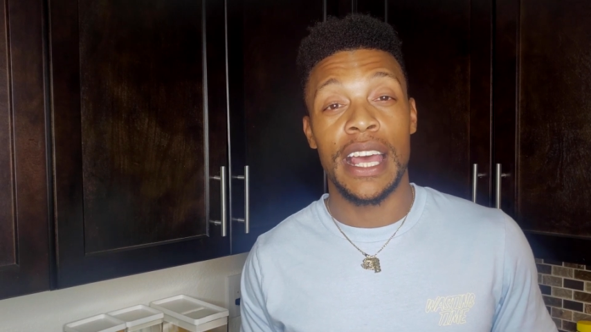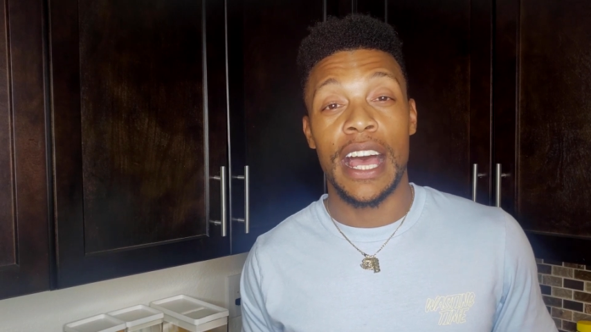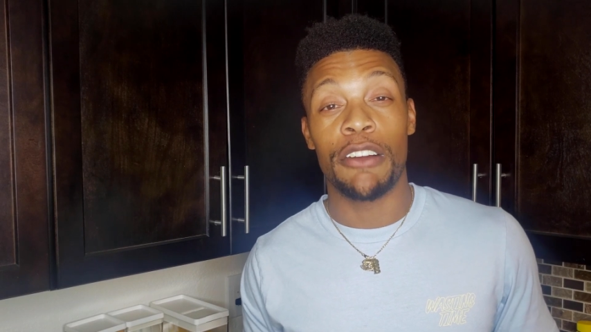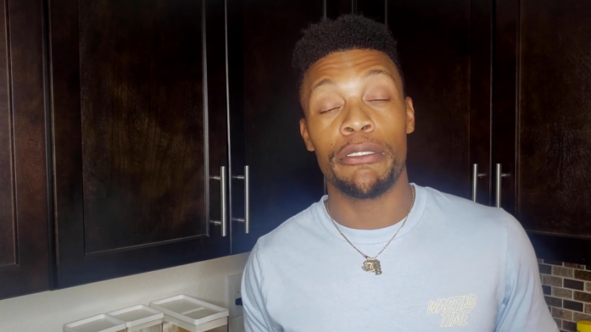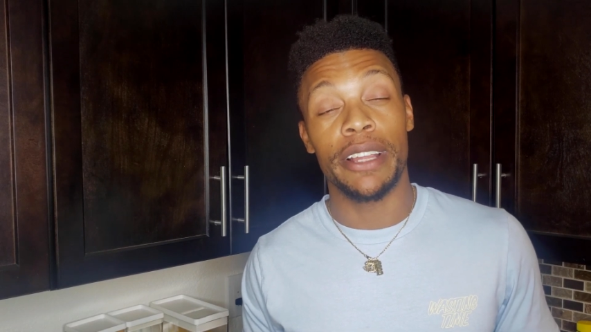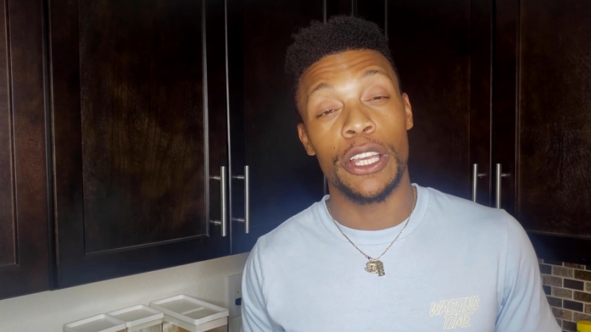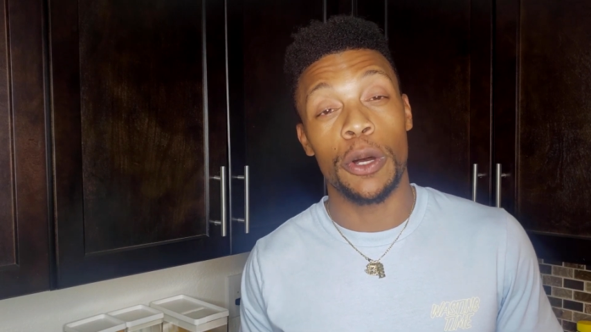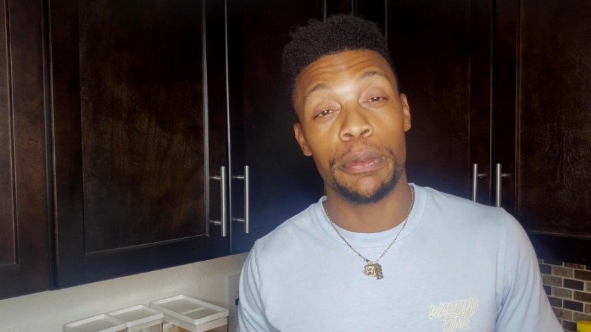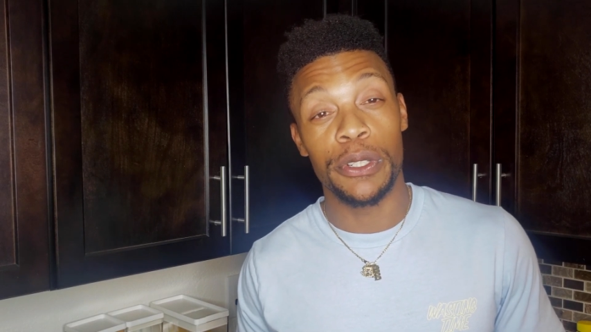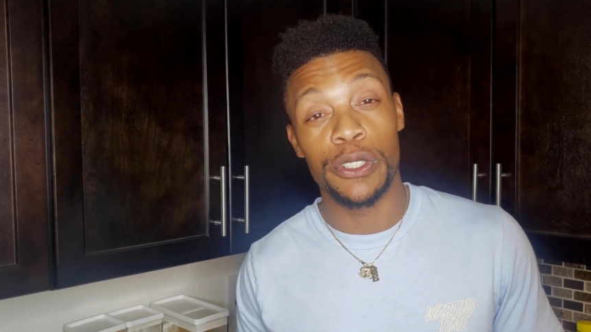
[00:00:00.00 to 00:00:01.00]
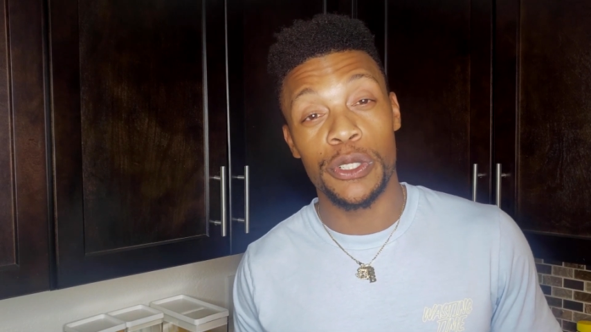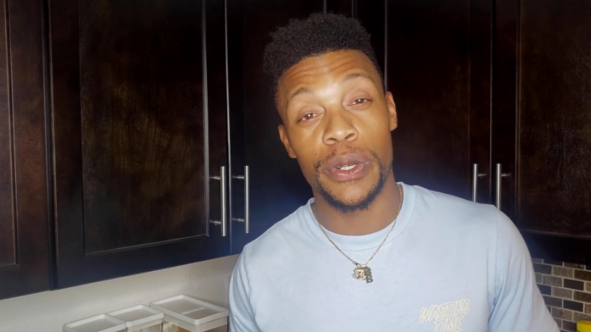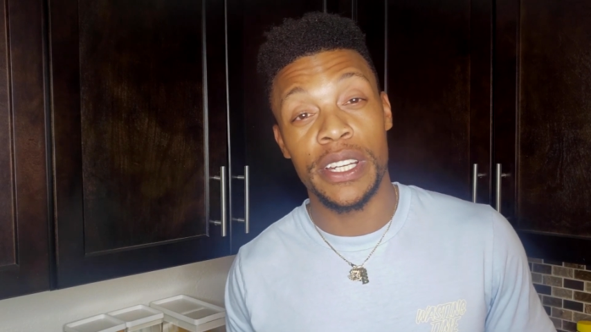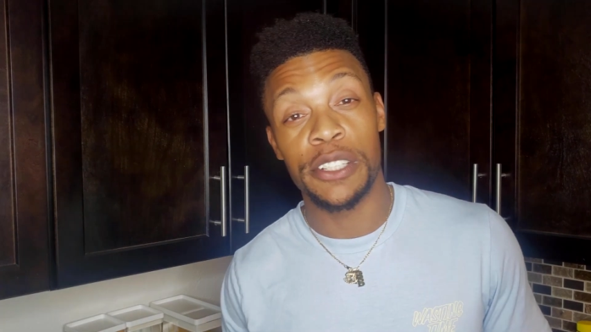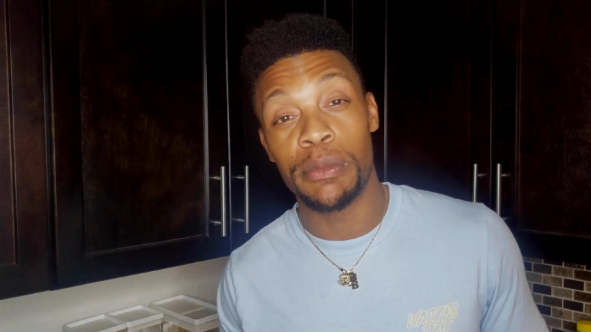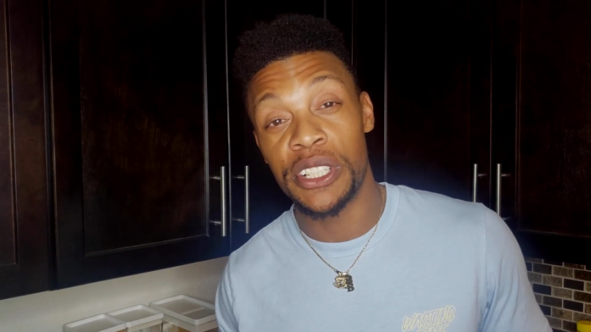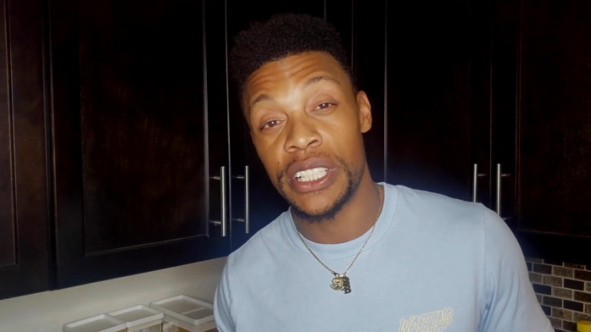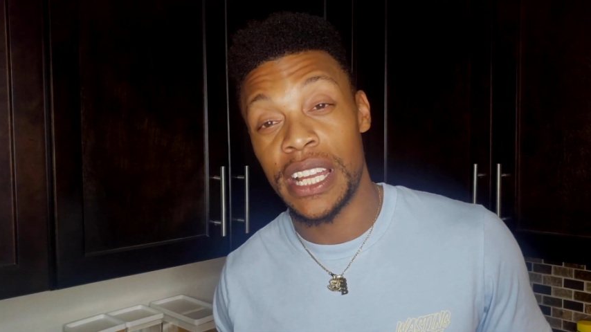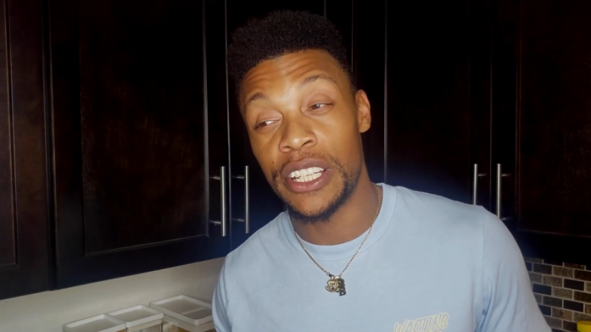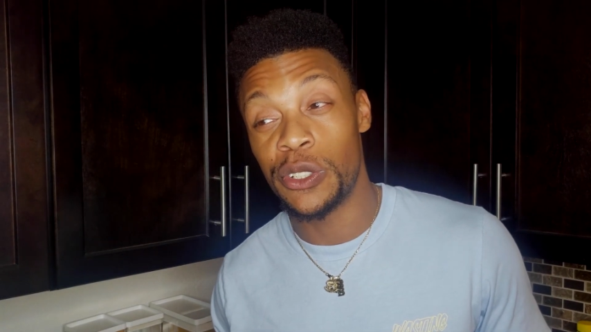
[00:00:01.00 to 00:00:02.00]
I really hope you enjoy it as much as
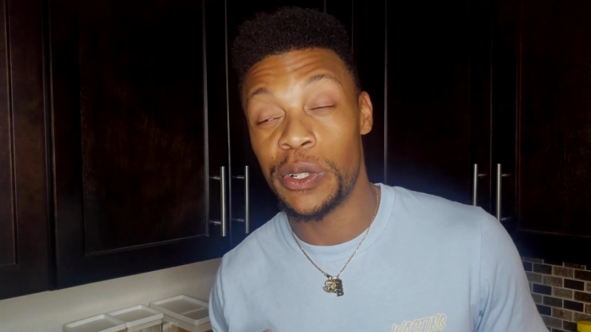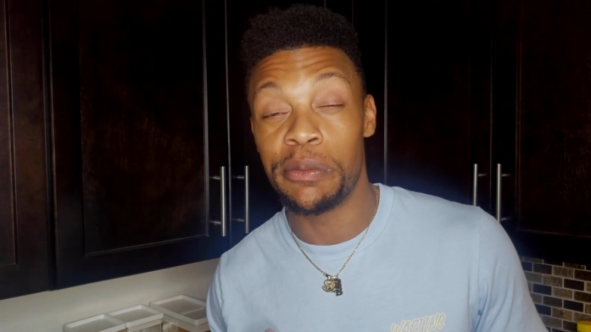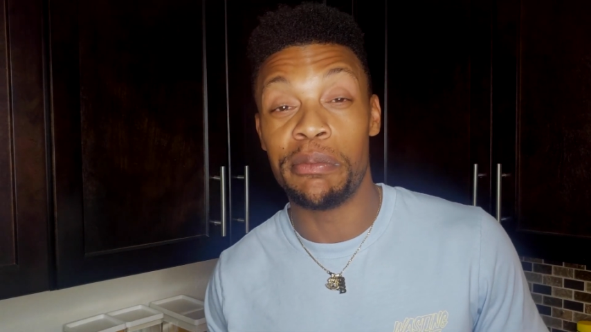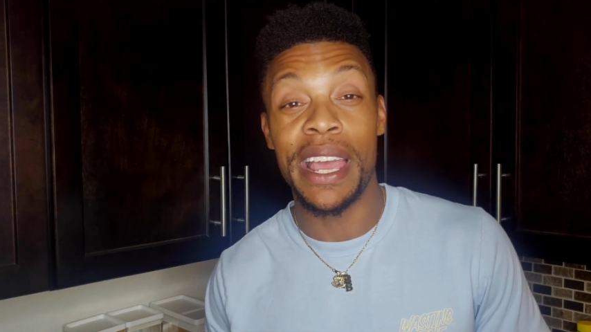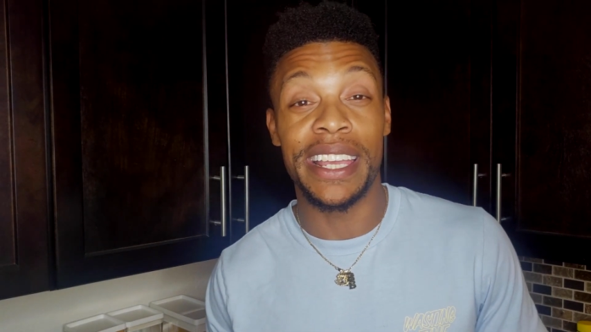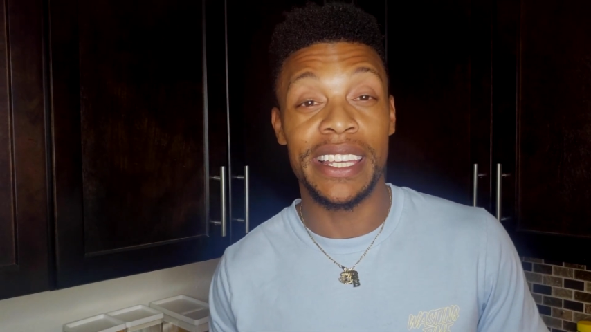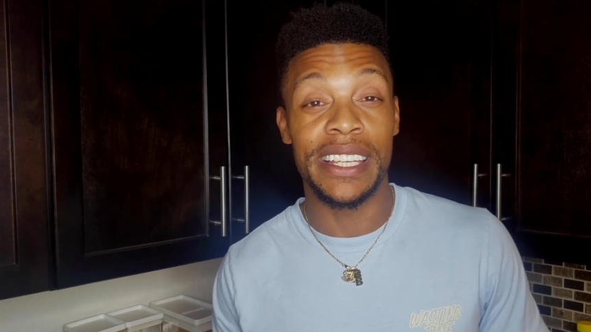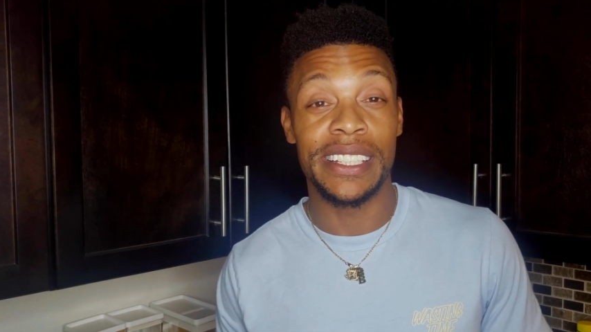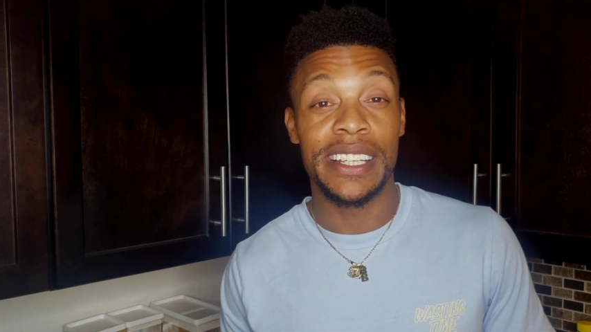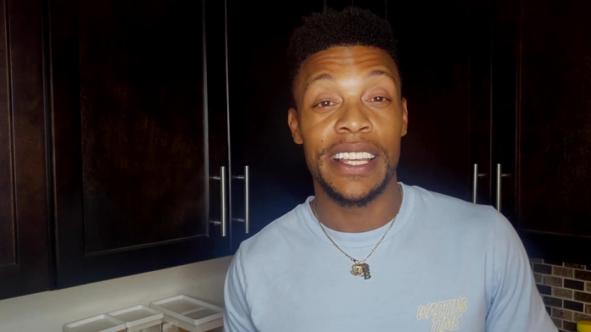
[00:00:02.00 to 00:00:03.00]
I enjoyed making it.